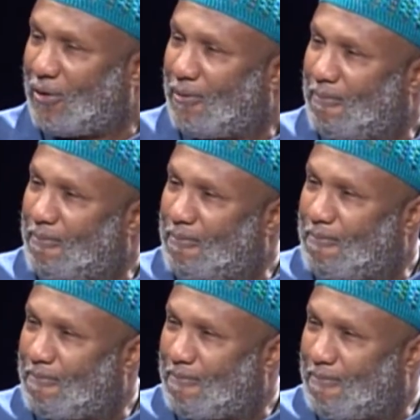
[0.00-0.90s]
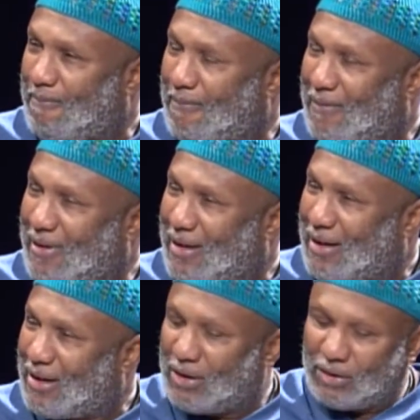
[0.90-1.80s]
It's all man-made. If you
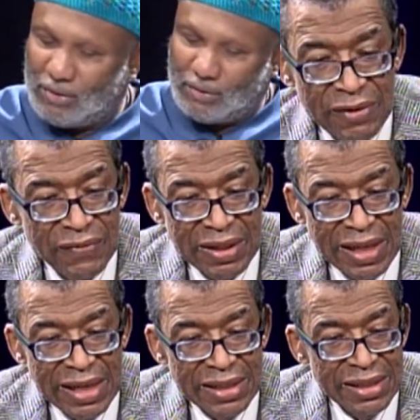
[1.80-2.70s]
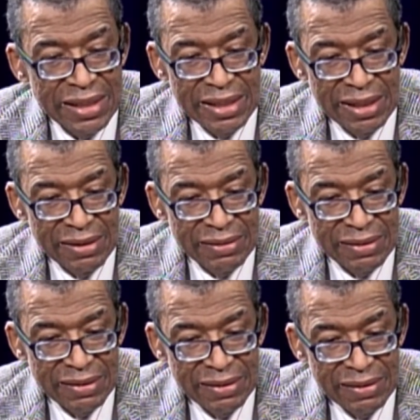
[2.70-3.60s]
can follow the trend for the last 10
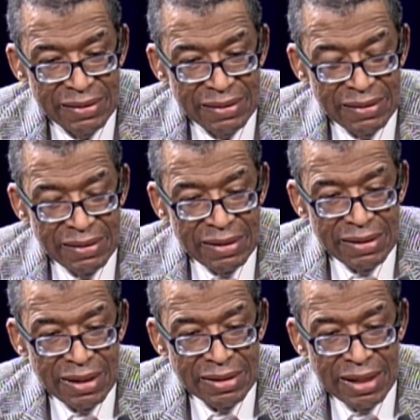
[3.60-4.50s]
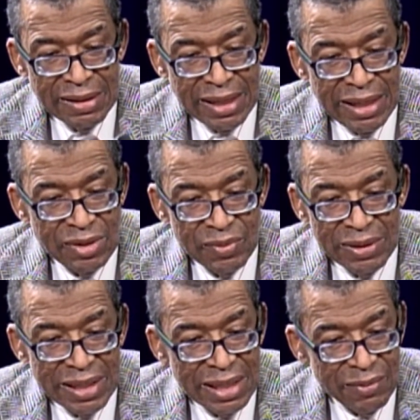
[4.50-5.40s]
years, that's
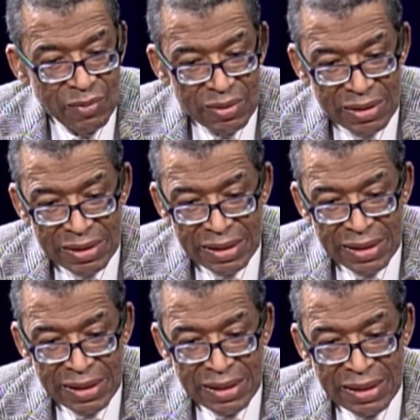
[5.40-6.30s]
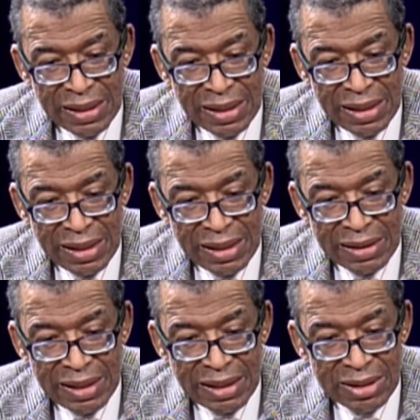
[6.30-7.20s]
H1N1,
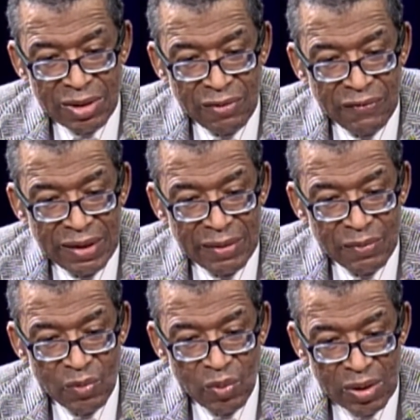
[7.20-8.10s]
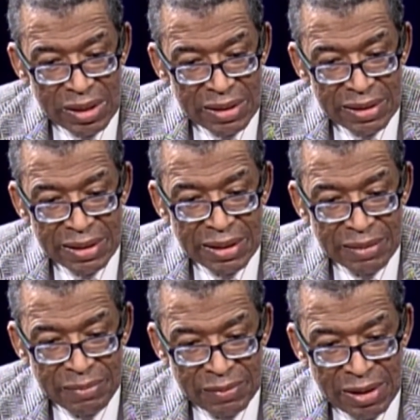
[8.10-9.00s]
that's
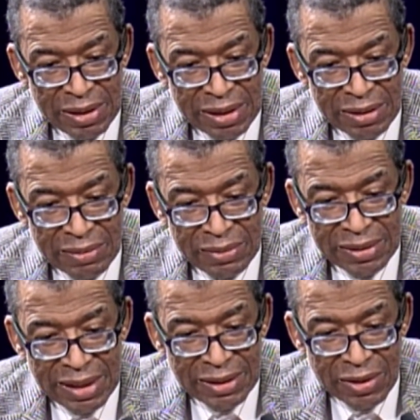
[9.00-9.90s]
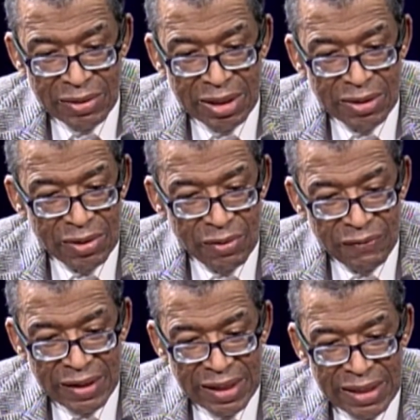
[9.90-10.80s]
COVID-1, what is that, the other
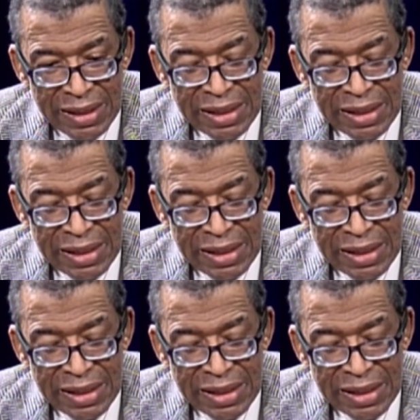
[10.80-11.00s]
COVID,